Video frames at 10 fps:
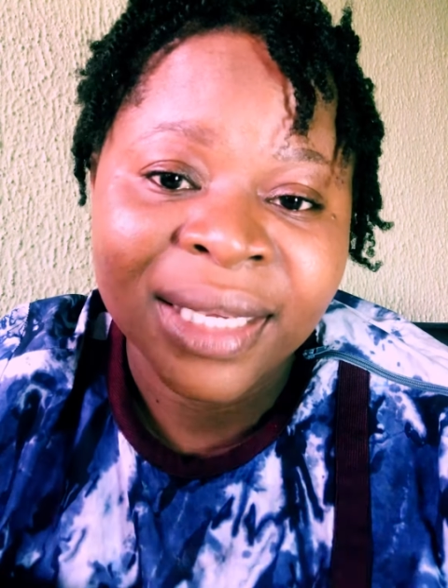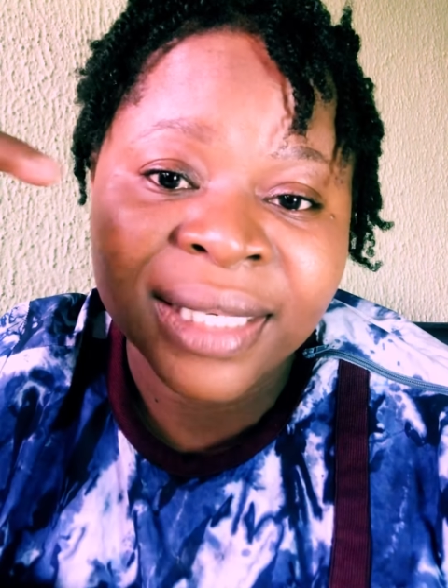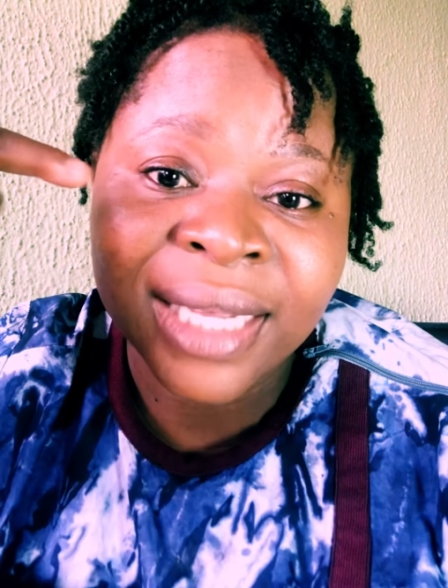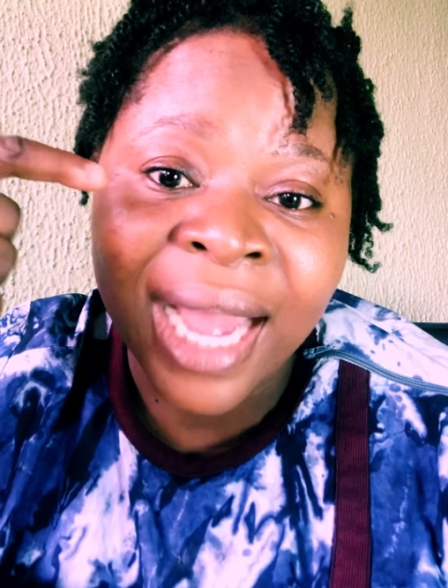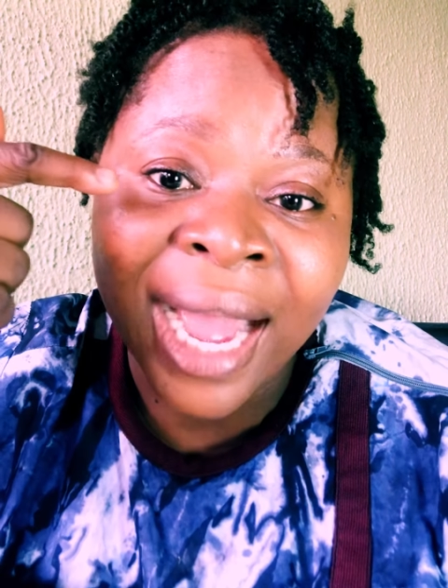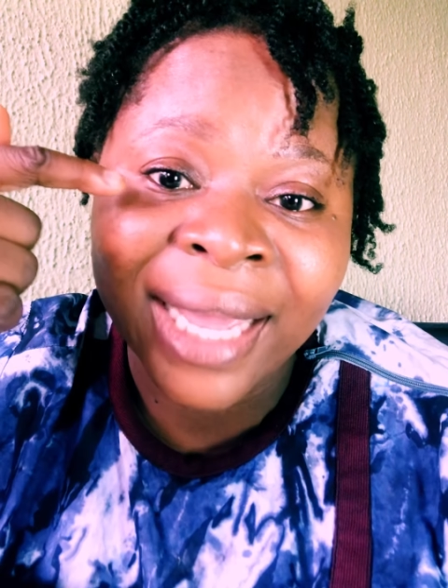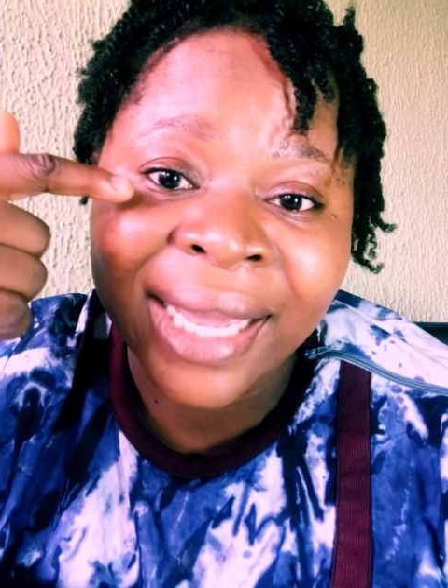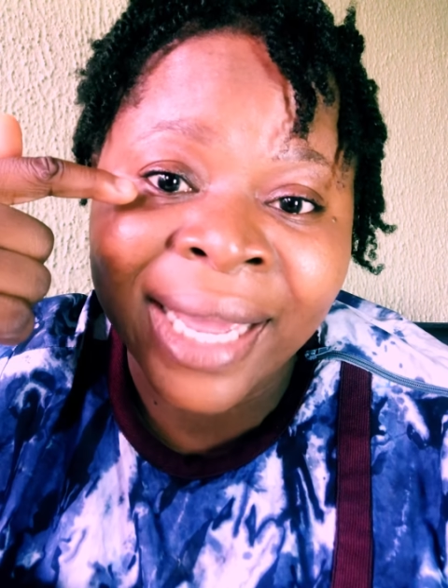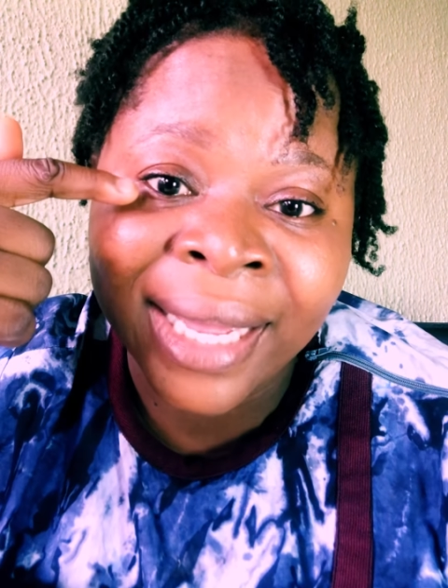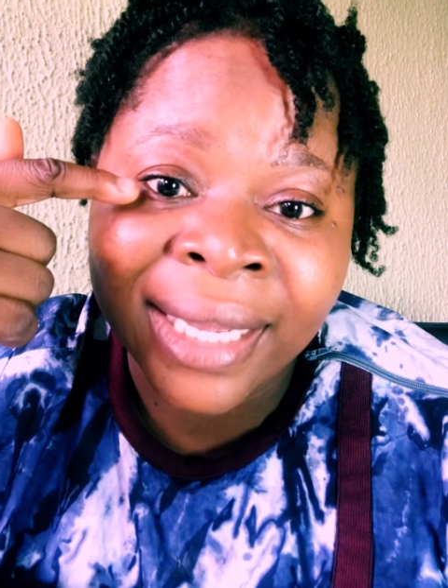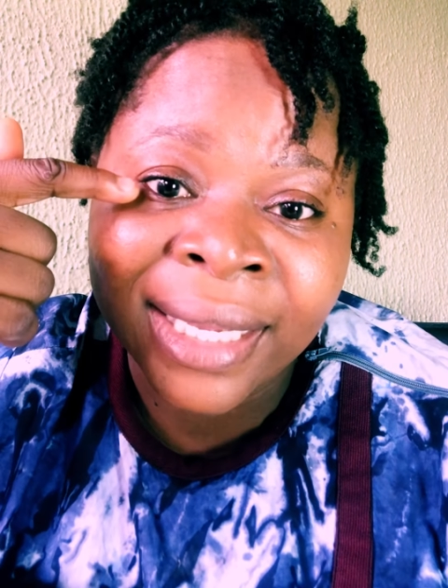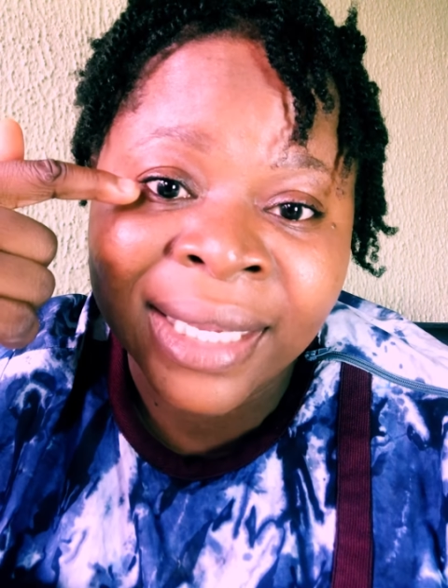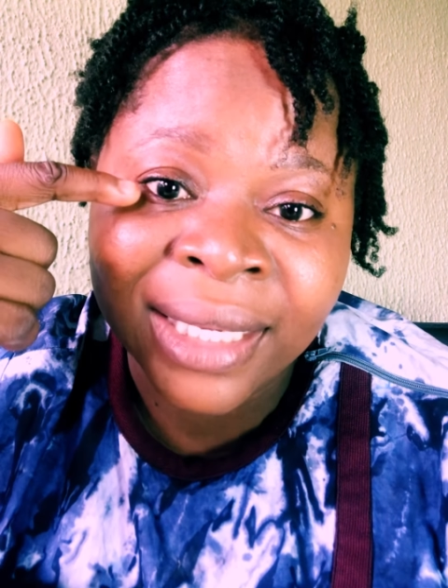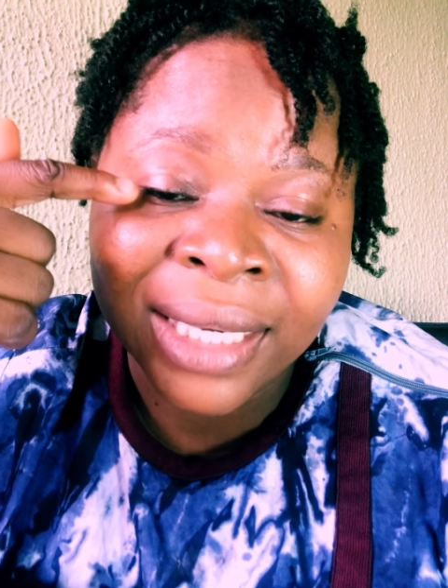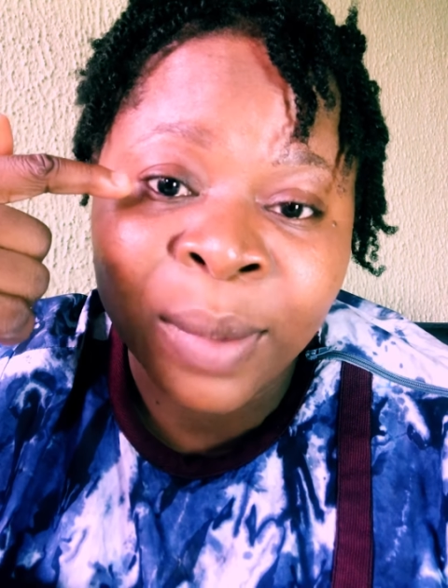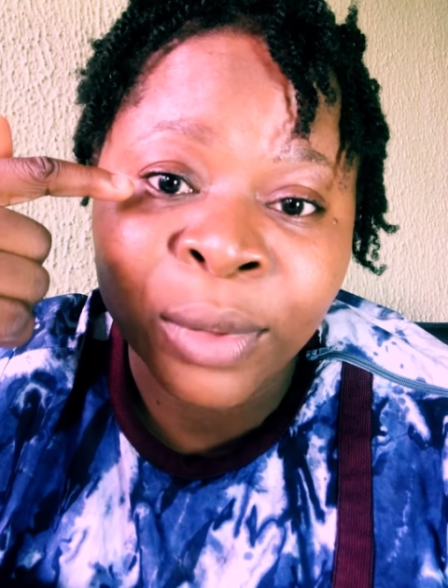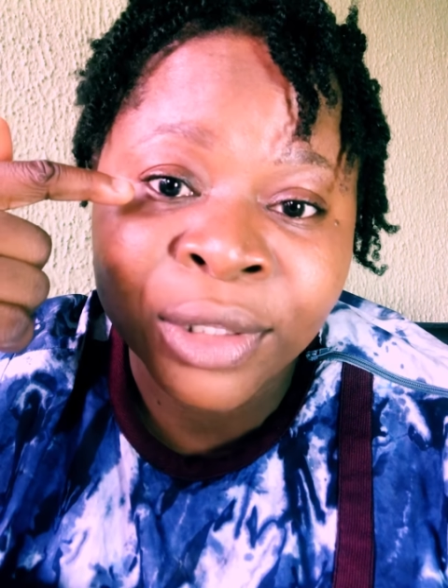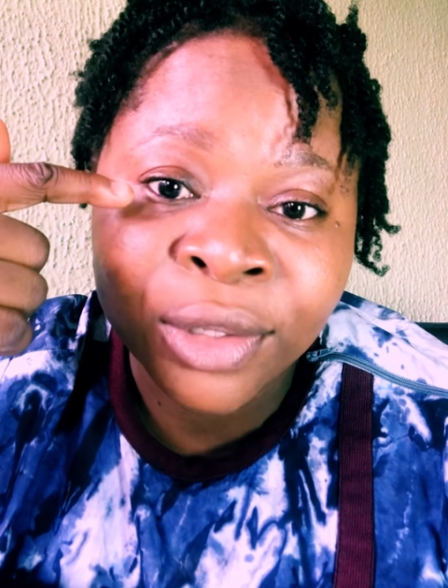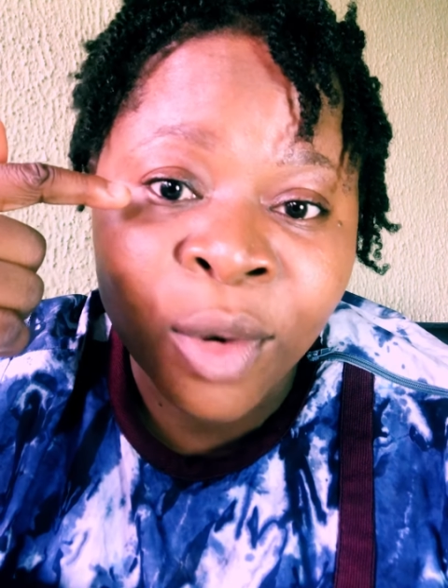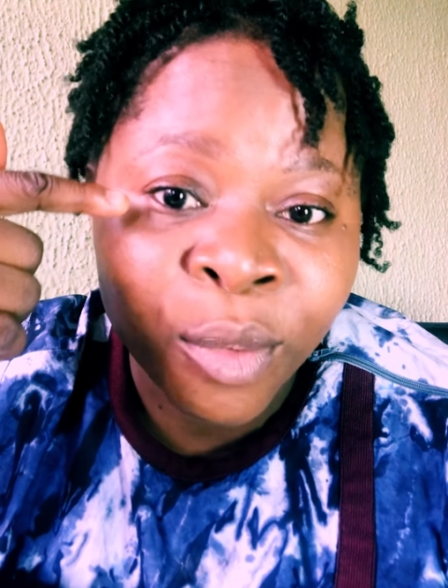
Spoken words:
The eye egg that must not